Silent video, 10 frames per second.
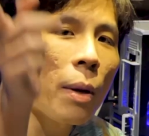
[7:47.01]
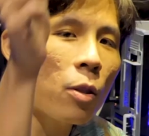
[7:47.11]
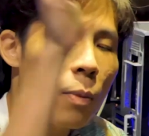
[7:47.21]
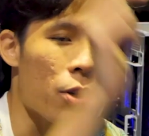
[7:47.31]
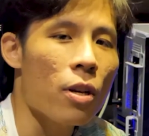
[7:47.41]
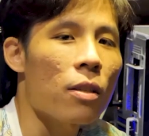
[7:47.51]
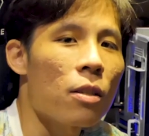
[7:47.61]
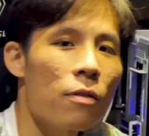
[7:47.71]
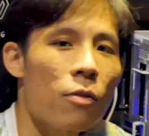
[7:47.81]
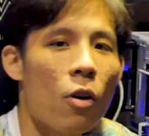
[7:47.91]
come back to my
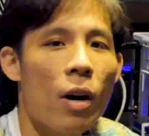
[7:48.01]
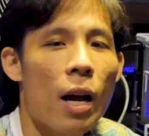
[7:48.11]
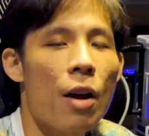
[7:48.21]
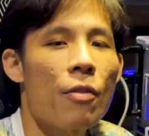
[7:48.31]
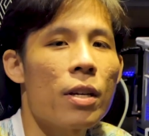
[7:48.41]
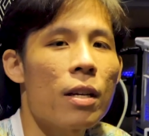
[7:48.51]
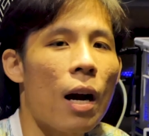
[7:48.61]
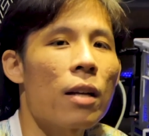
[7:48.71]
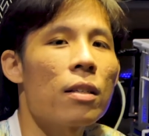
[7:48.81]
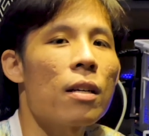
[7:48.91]
channel for
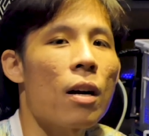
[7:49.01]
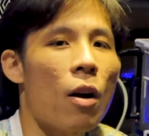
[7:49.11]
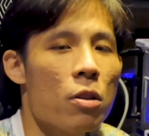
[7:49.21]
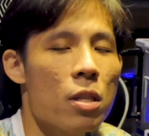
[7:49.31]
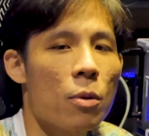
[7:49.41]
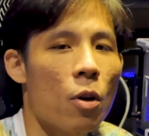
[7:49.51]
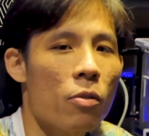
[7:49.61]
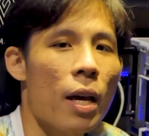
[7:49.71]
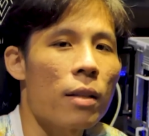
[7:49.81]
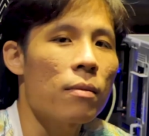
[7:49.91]
every other awesome
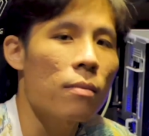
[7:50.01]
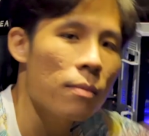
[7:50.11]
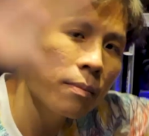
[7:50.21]
content.